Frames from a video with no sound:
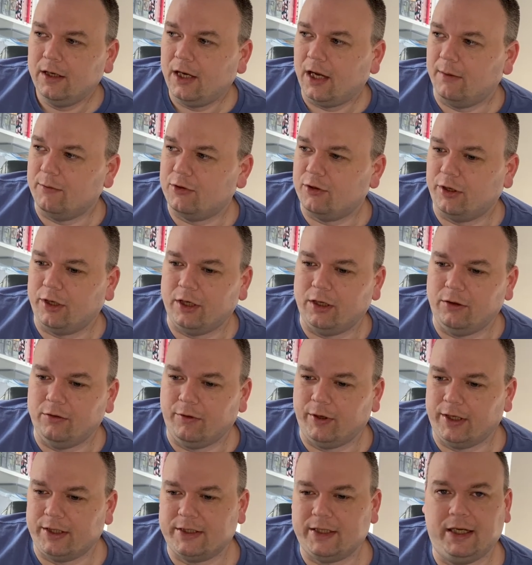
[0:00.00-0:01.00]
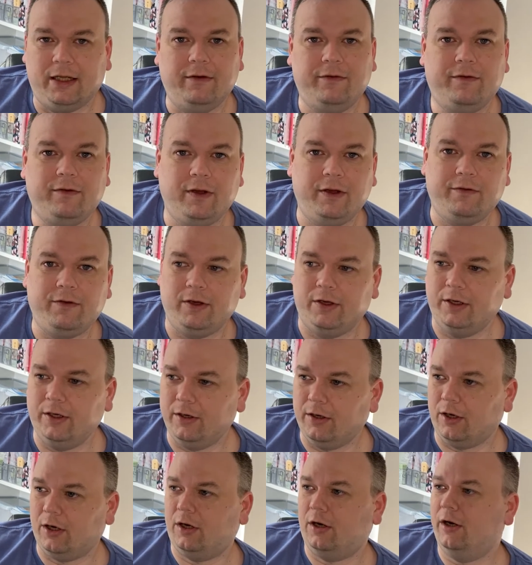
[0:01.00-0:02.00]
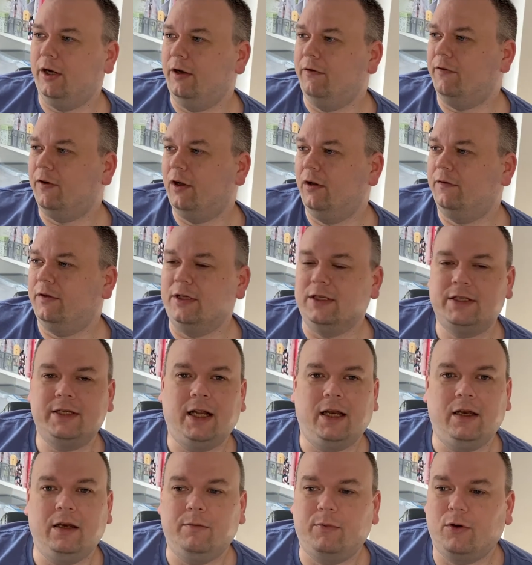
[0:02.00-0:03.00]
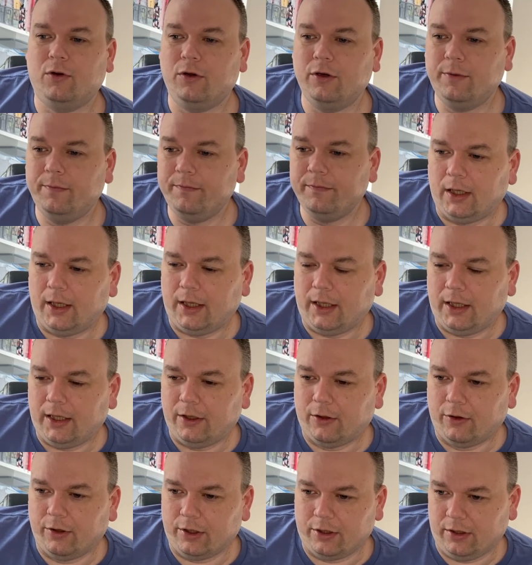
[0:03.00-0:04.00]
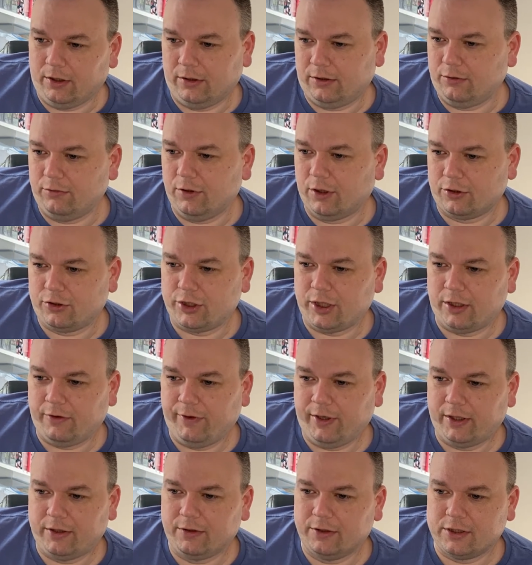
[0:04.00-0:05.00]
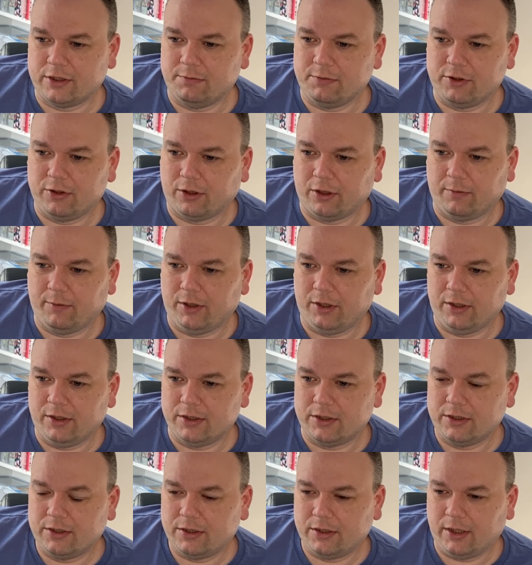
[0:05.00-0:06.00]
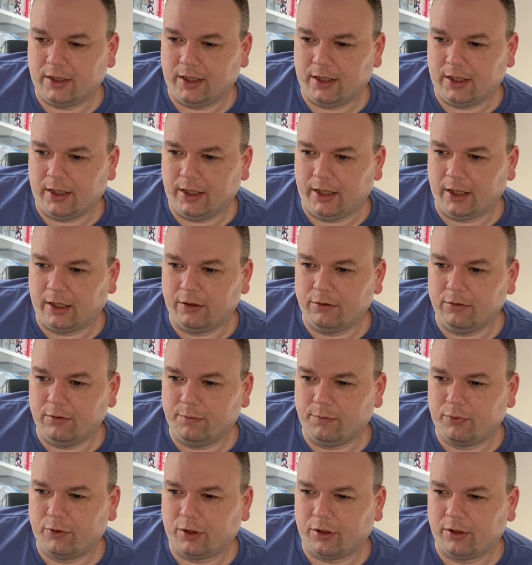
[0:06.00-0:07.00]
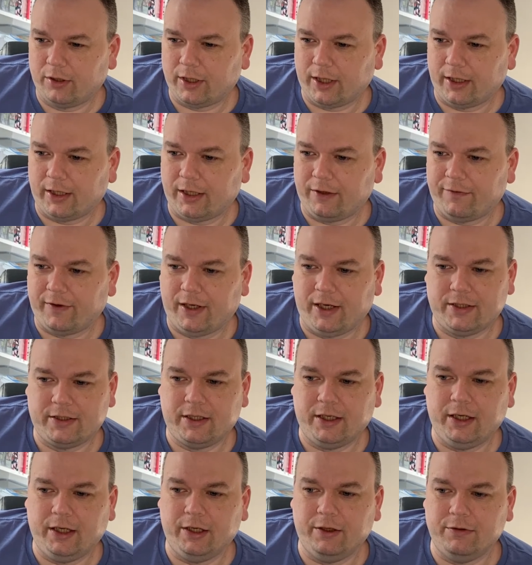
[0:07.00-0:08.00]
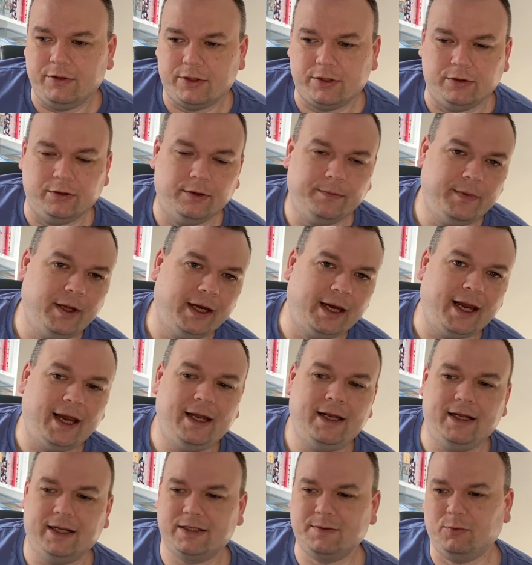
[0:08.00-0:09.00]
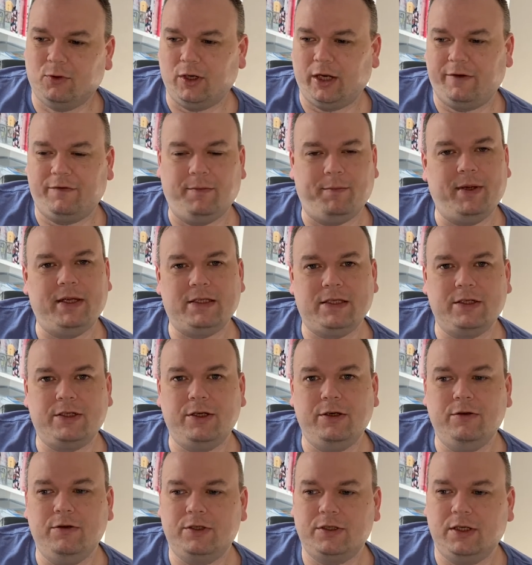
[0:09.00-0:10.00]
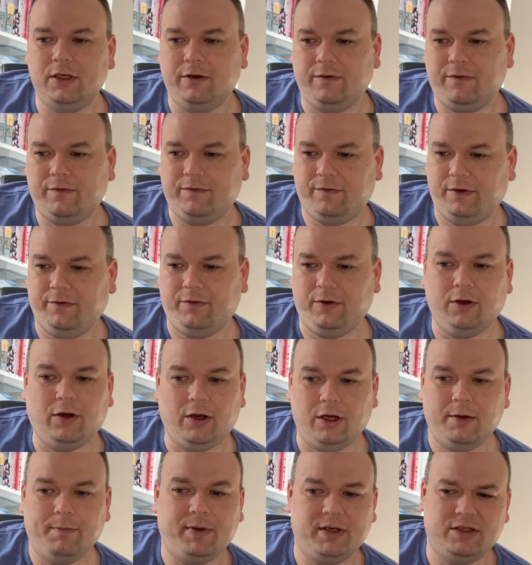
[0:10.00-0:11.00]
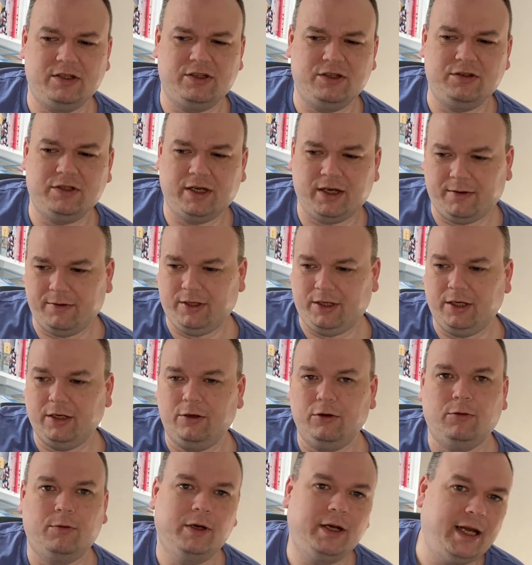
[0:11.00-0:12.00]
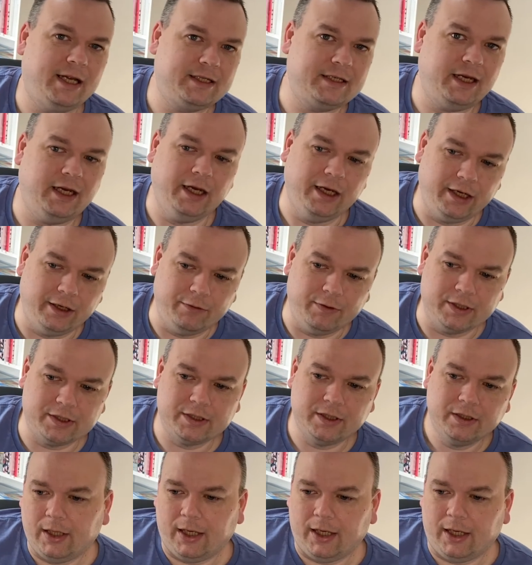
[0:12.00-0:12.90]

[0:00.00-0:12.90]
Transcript: I'm sure you'll know yourself if you are involved in selling abroad. Or do not generate customs documents, include product identifier SKUs. So again, that's more like for business use, and if you are a business user, you'll know what an SKU is.